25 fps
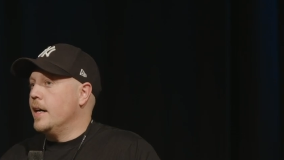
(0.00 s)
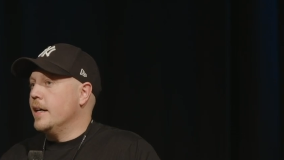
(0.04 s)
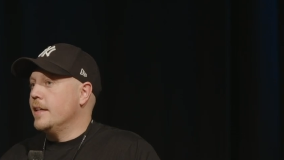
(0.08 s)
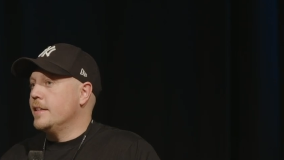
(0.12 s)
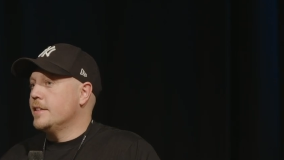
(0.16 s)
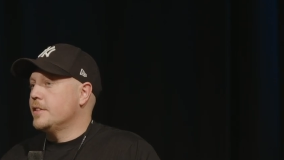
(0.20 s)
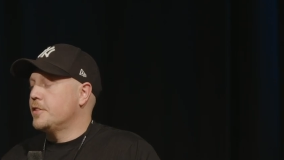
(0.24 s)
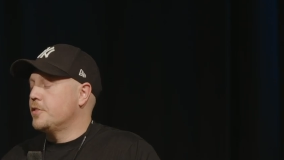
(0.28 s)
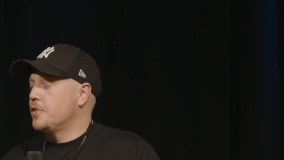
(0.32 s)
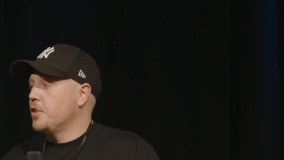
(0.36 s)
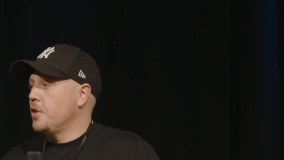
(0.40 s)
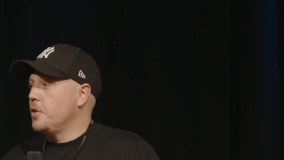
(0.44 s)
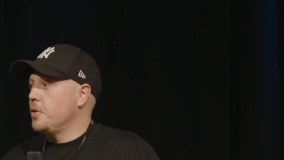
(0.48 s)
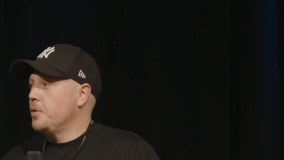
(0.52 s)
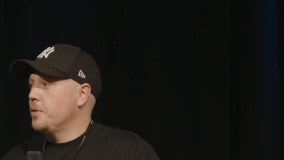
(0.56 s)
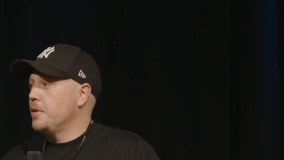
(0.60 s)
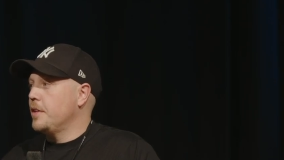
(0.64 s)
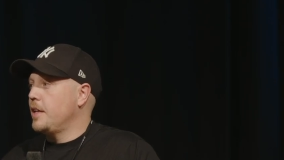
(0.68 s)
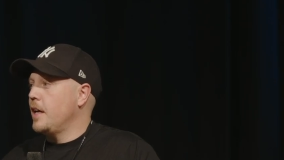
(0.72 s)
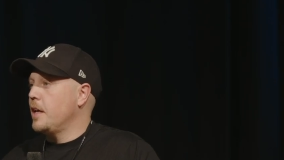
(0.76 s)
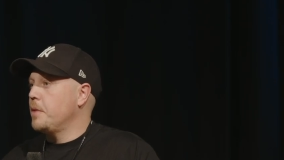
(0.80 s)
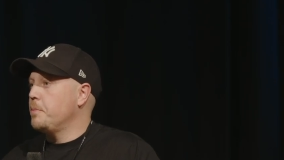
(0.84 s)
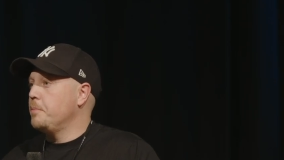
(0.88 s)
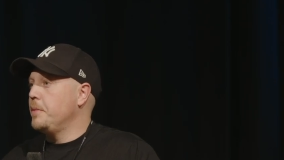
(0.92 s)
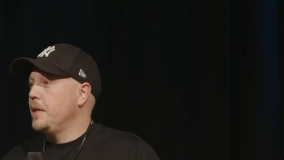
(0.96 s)
So
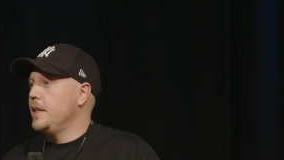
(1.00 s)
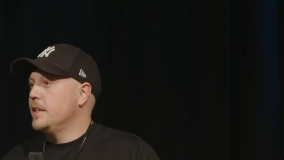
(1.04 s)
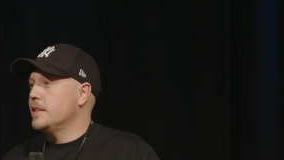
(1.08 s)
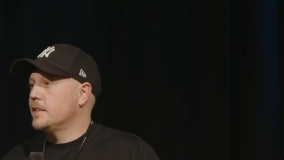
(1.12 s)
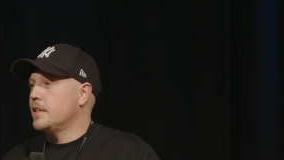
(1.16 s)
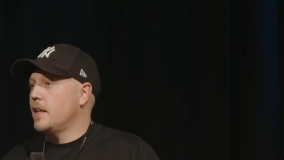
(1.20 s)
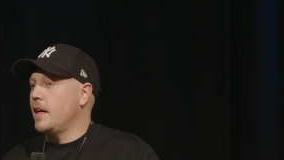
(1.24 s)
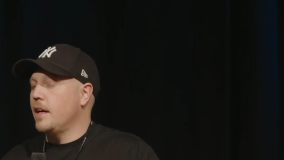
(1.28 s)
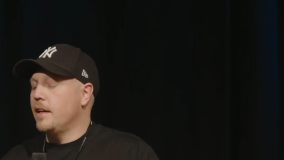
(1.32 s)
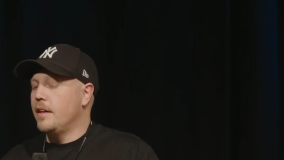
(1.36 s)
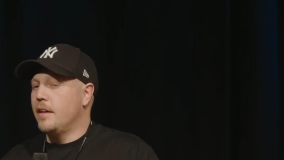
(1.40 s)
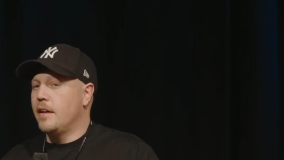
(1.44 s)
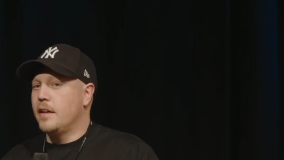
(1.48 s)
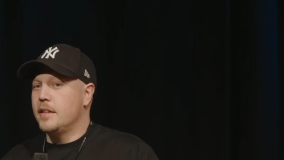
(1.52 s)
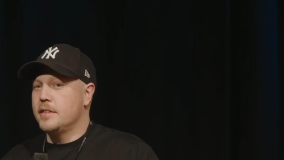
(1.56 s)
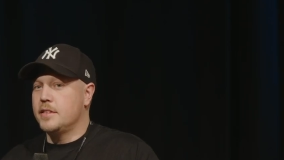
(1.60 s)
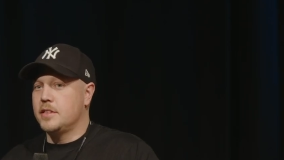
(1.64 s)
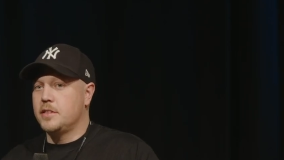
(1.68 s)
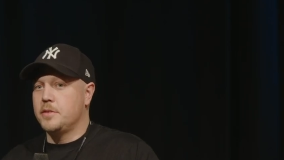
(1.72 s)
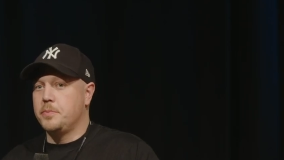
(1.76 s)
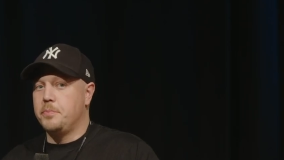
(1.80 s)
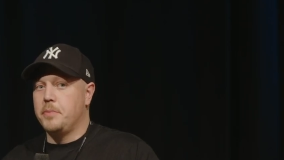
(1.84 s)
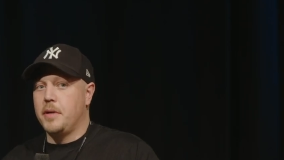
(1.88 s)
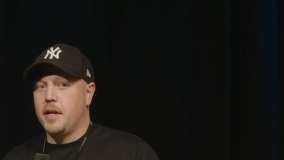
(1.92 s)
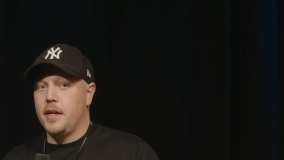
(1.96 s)
that means I
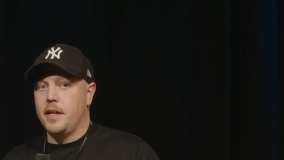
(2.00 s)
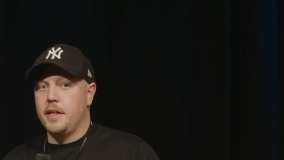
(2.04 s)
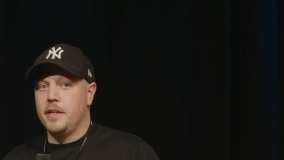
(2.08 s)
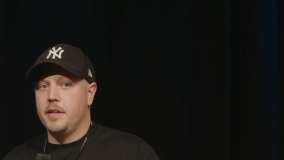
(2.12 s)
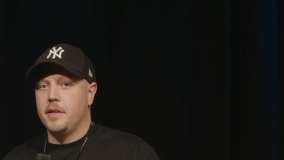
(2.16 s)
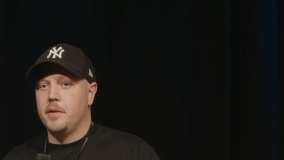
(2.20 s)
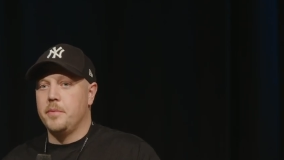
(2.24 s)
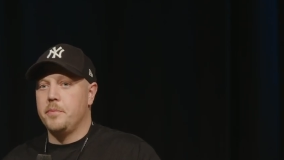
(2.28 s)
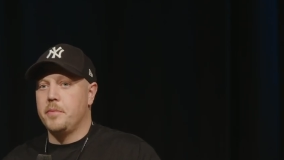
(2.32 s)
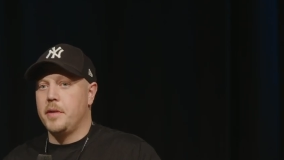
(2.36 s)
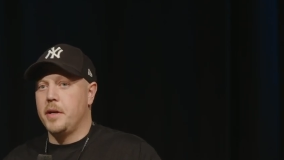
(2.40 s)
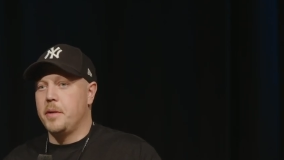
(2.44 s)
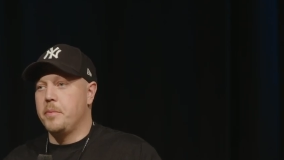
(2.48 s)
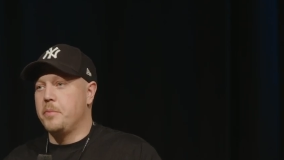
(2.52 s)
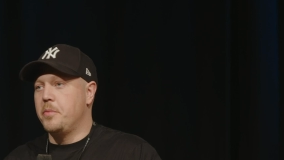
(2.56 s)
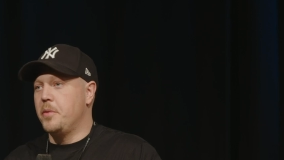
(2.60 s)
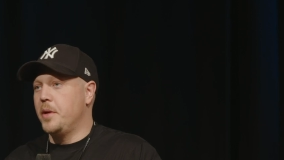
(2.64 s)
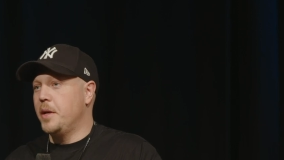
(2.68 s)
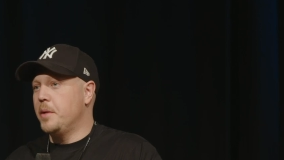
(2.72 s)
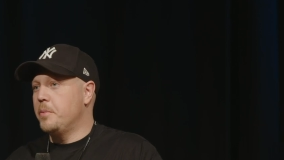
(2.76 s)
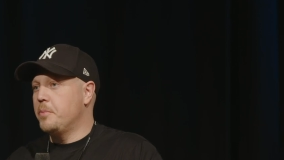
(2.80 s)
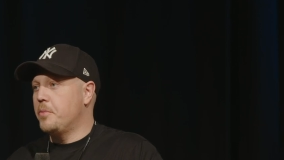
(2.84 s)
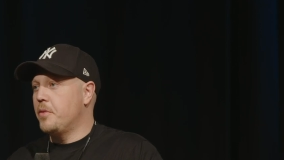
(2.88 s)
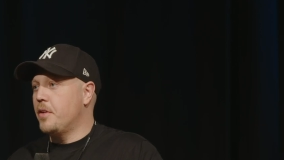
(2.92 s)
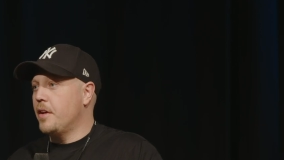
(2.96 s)
lost my
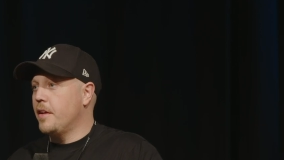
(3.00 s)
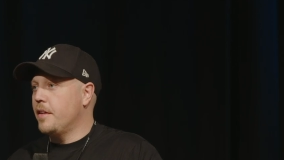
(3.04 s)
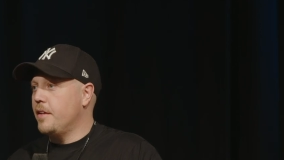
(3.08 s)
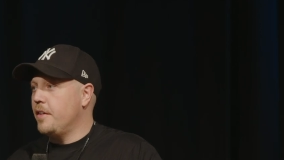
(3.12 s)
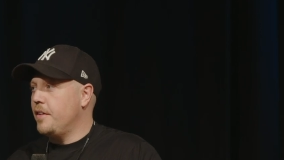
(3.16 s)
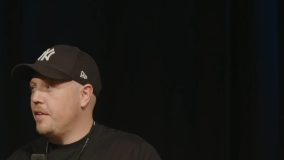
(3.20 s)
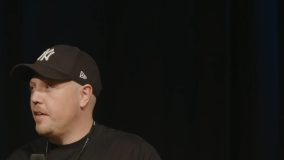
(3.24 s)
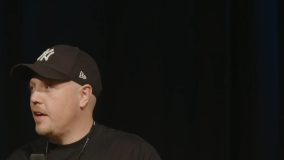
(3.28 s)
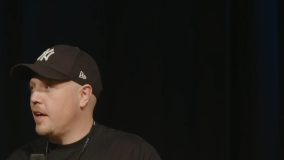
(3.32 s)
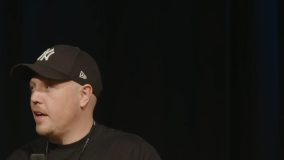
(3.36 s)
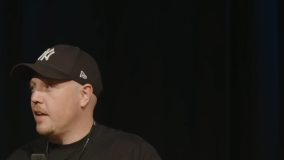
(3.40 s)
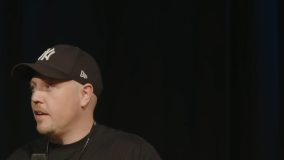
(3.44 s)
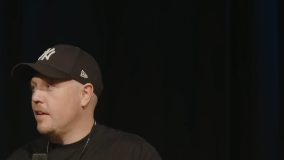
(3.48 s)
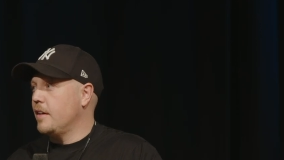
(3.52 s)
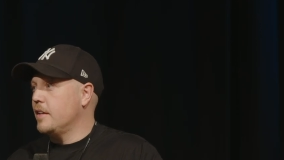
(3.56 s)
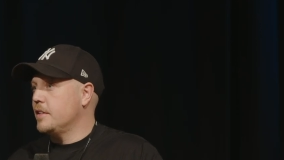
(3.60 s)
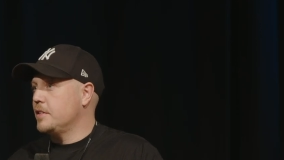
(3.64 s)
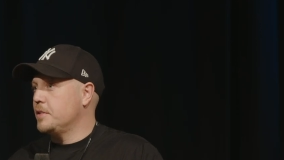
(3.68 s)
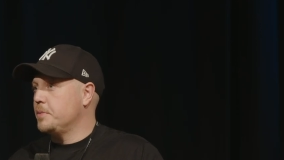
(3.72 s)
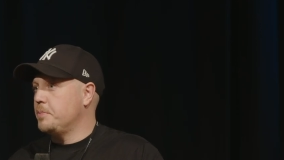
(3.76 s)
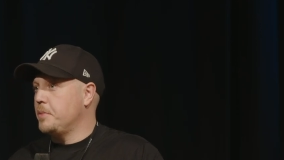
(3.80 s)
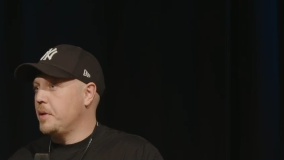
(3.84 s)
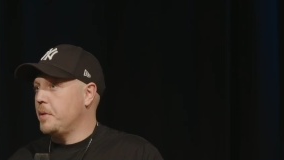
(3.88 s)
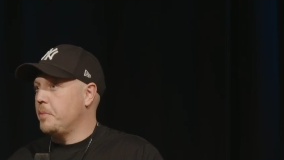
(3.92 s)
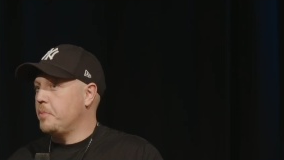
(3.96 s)
big brother, I
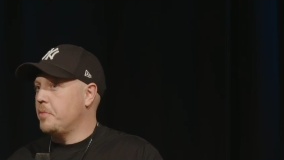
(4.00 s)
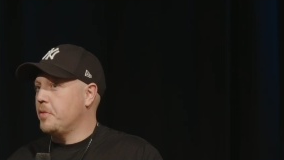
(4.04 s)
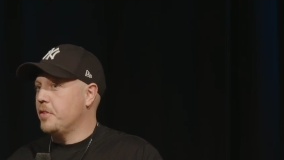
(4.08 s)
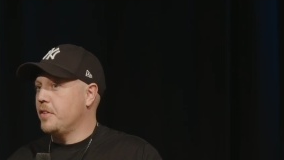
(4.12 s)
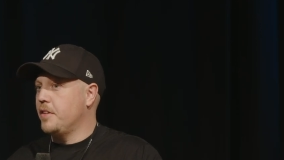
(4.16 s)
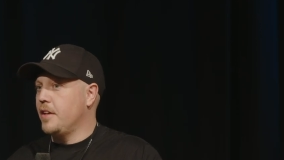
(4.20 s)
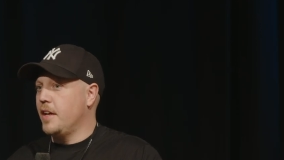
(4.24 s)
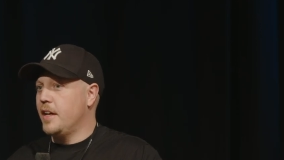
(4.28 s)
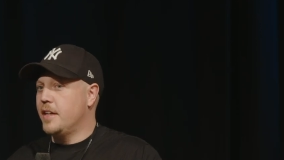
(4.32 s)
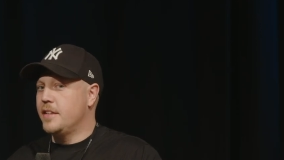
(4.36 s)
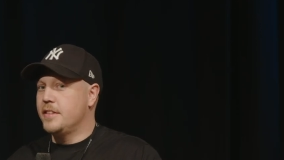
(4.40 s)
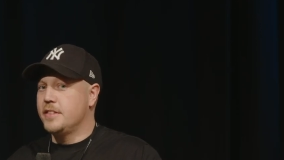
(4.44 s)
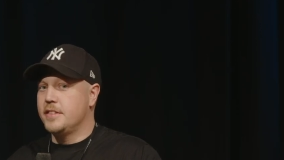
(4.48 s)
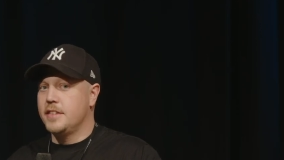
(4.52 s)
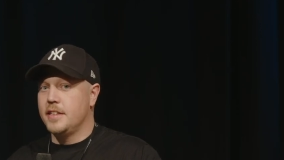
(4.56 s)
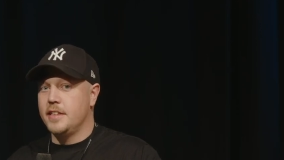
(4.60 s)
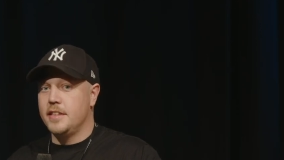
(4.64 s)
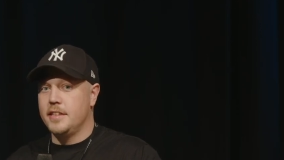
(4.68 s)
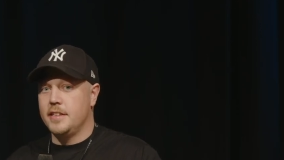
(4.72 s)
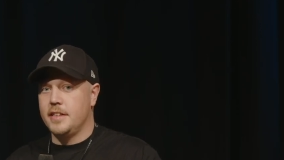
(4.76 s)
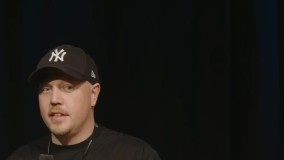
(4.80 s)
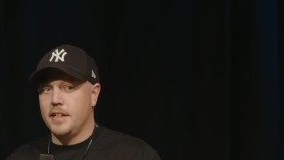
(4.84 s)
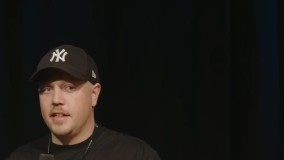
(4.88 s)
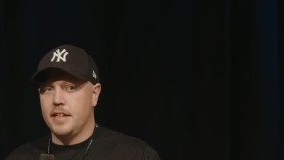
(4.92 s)
lost my protection,